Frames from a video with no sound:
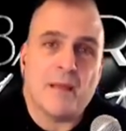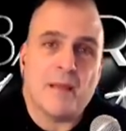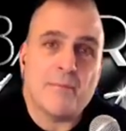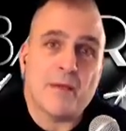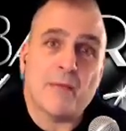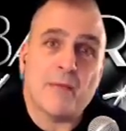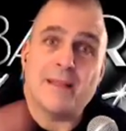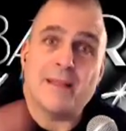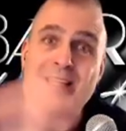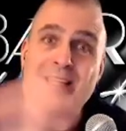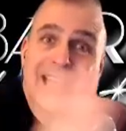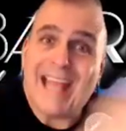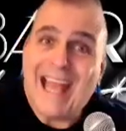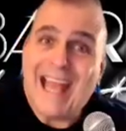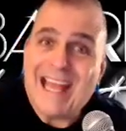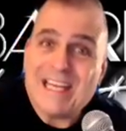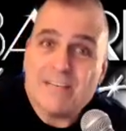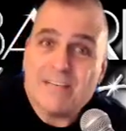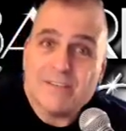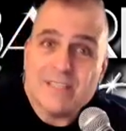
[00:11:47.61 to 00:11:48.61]
Maybe I'm at
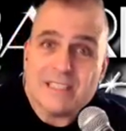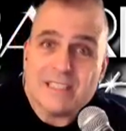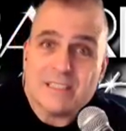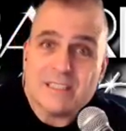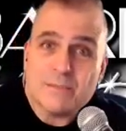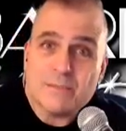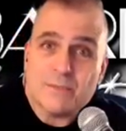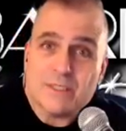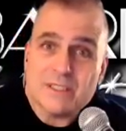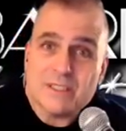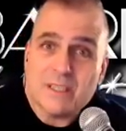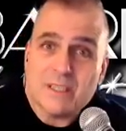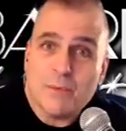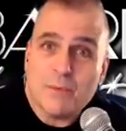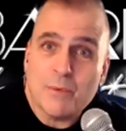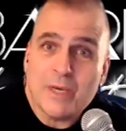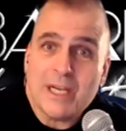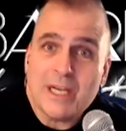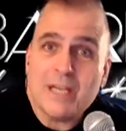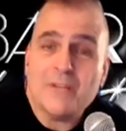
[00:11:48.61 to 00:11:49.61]
the end of a lesson with
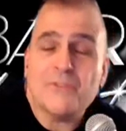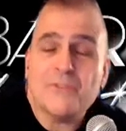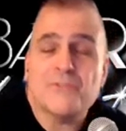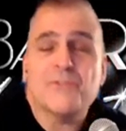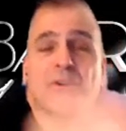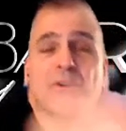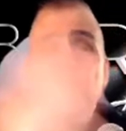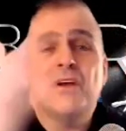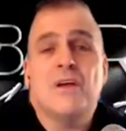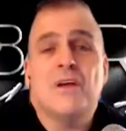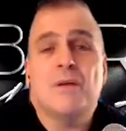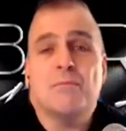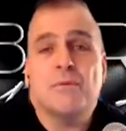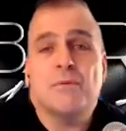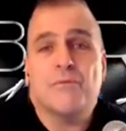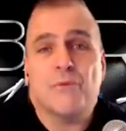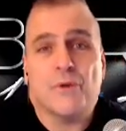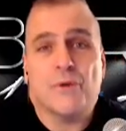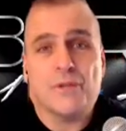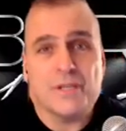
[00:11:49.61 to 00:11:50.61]
someone else.
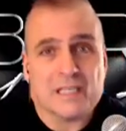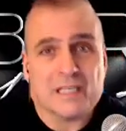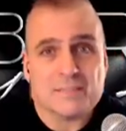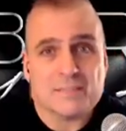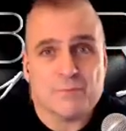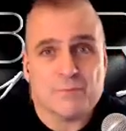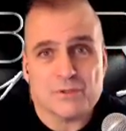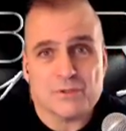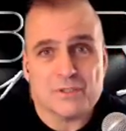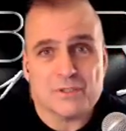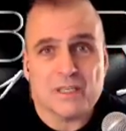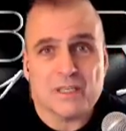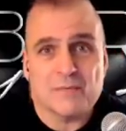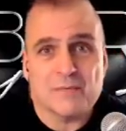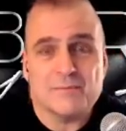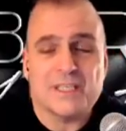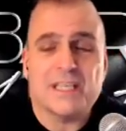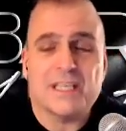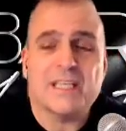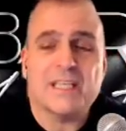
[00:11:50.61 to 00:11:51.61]
Before the next person
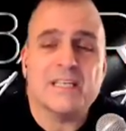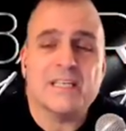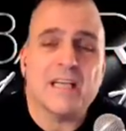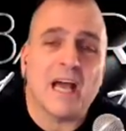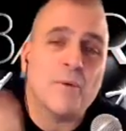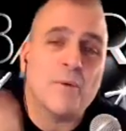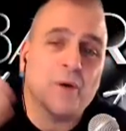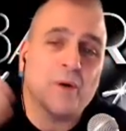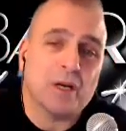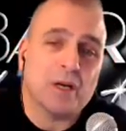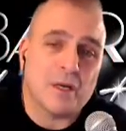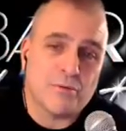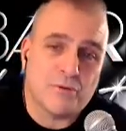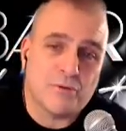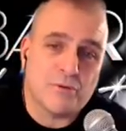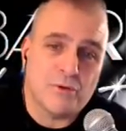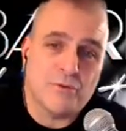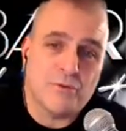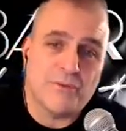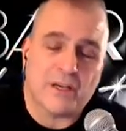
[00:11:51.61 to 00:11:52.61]
comes in, I want to
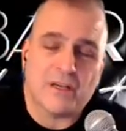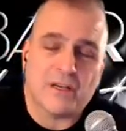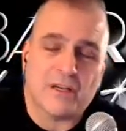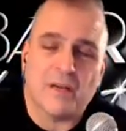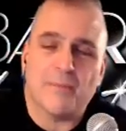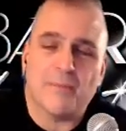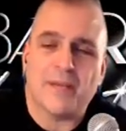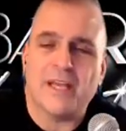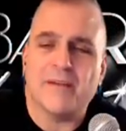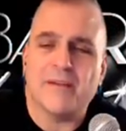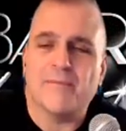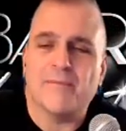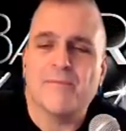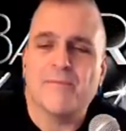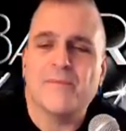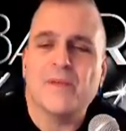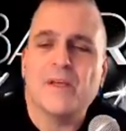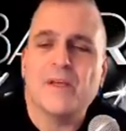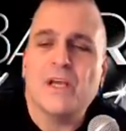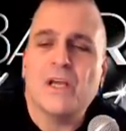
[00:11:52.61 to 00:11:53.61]
approve their coming
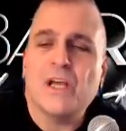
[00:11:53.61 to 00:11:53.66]
in.